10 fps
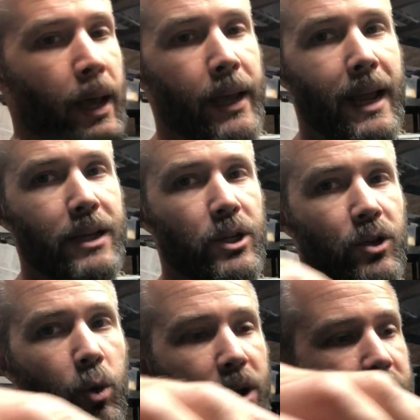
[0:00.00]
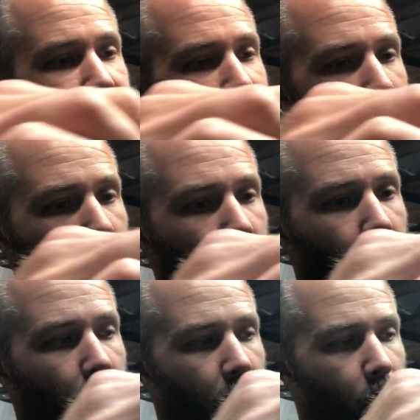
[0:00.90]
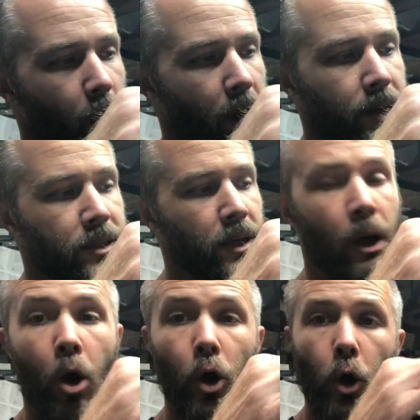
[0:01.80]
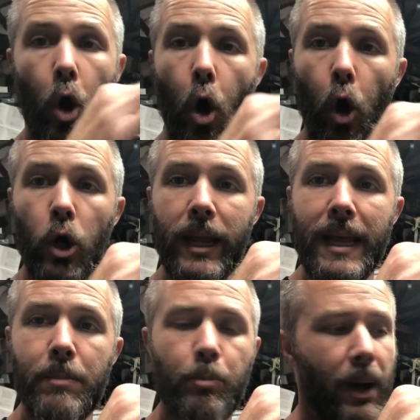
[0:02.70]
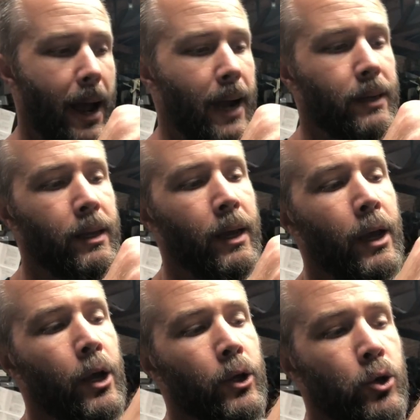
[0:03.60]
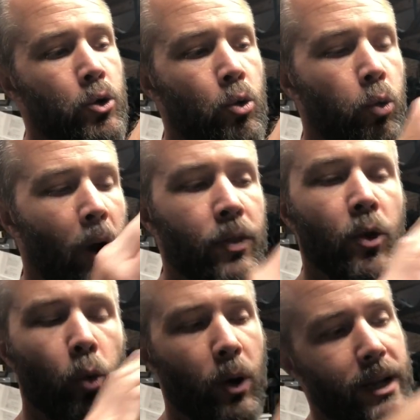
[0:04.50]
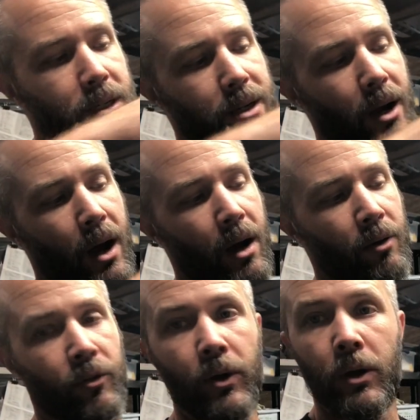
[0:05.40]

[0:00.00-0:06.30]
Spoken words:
and as it twists counterclockwise, on a hard impact, you run the risk of